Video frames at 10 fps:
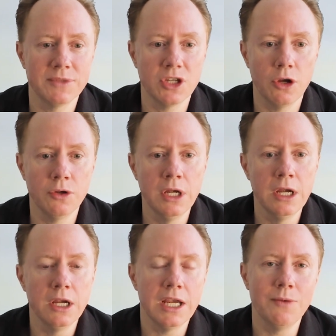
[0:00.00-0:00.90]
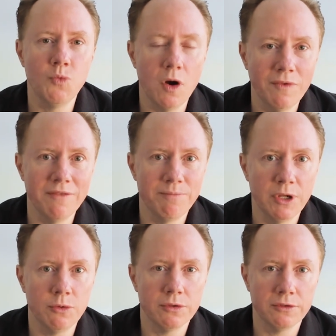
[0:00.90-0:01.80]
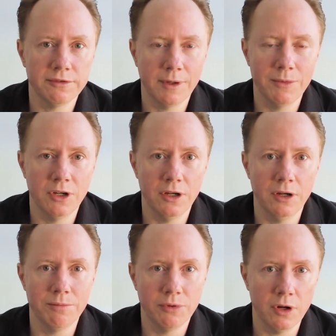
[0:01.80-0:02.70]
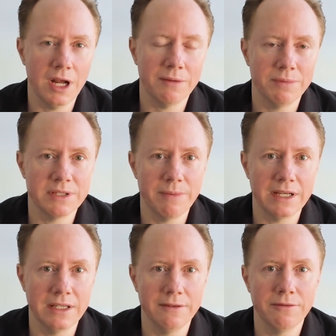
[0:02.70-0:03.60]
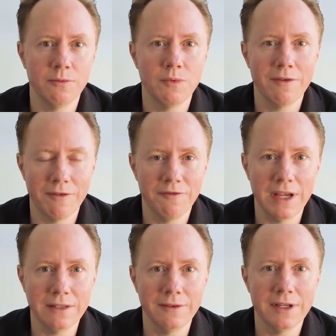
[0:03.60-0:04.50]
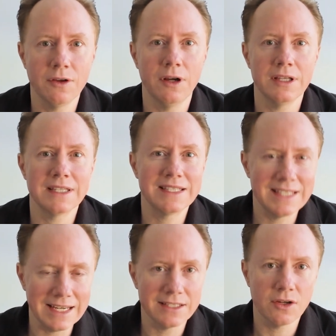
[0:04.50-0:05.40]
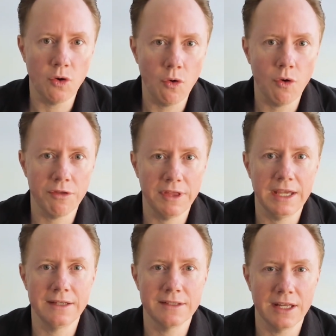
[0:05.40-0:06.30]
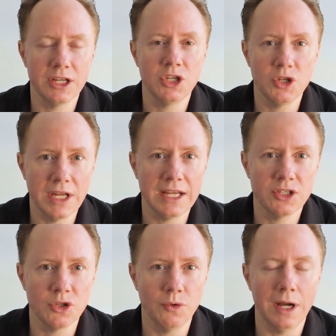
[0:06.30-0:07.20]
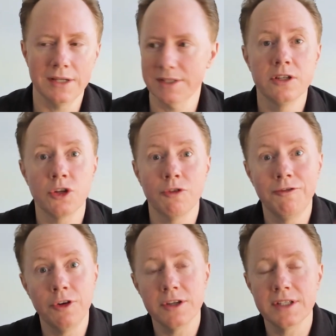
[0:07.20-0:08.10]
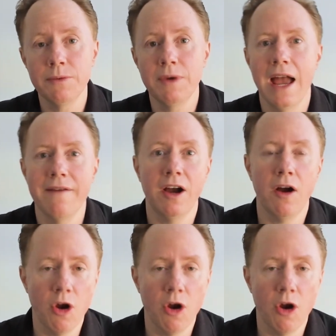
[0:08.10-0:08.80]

So in what we've built from a product perspective, we've effectively got 6 core things that are unique to us. So firstly, we have our